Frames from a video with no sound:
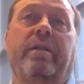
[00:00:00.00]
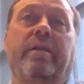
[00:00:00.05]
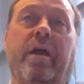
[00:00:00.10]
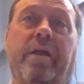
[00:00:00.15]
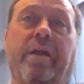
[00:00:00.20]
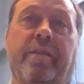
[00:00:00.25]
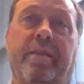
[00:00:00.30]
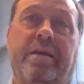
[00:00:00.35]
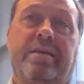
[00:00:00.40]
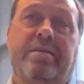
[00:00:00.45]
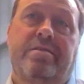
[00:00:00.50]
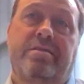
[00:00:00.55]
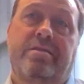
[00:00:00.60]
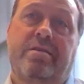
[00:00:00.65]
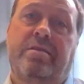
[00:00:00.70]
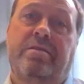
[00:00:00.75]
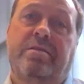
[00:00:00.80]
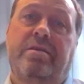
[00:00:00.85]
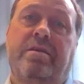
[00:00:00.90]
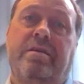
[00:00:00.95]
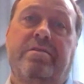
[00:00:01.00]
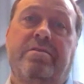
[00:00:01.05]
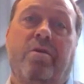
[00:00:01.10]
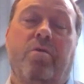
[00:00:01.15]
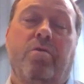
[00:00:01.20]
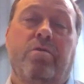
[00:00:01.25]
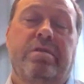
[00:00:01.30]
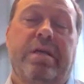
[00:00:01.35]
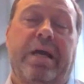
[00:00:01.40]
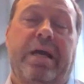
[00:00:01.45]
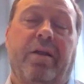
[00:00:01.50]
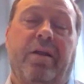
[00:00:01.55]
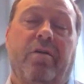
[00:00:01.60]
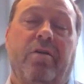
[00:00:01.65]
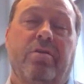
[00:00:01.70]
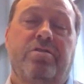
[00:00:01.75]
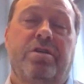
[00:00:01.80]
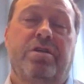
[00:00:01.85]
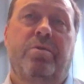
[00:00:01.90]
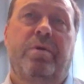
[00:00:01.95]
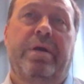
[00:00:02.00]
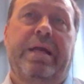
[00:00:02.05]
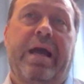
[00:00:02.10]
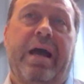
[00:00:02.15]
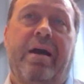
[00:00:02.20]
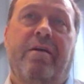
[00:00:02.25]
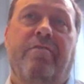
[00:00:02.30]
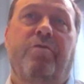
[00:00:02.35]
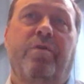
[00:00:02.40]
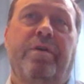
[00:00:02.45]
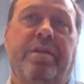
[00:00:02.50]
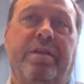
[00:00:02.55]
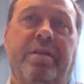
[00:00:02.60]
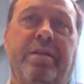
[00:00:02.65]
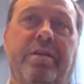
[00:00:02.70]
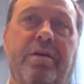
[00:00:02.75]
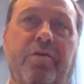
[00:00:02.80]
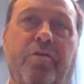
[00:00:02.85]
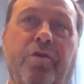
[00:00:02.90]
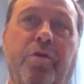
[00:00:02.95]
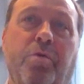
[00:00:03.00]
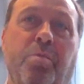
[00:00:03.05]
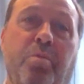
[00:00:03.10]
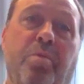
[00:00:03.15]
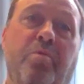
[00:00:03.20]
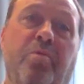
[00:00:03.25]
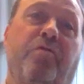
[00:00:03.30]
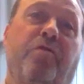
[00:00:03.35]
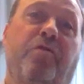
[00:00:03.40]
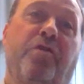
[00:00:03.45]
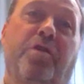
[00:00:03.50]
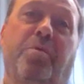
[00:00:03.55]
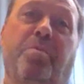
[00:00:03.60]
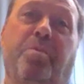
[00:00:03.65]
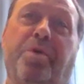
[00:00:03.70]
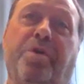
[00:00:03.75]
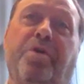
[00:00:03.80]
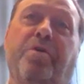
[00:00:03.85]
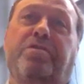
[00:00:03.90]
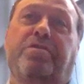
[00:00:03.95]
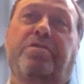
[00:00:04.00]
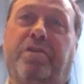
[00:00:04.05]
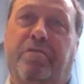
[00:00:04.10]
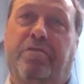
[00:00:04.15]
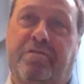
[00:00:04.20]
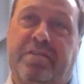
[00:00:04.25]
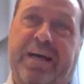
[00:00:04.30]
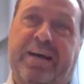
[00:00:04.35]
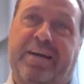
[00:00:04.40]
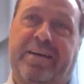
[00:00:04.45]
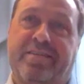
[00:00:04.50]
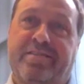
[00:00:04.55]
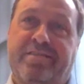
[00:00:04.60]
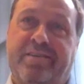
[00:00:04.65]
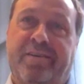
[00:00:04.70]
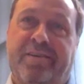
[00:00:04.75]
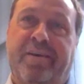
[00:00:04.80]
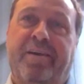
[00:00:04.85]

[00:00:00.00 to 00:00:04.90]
And this is all technology we have within the group for the production of tires.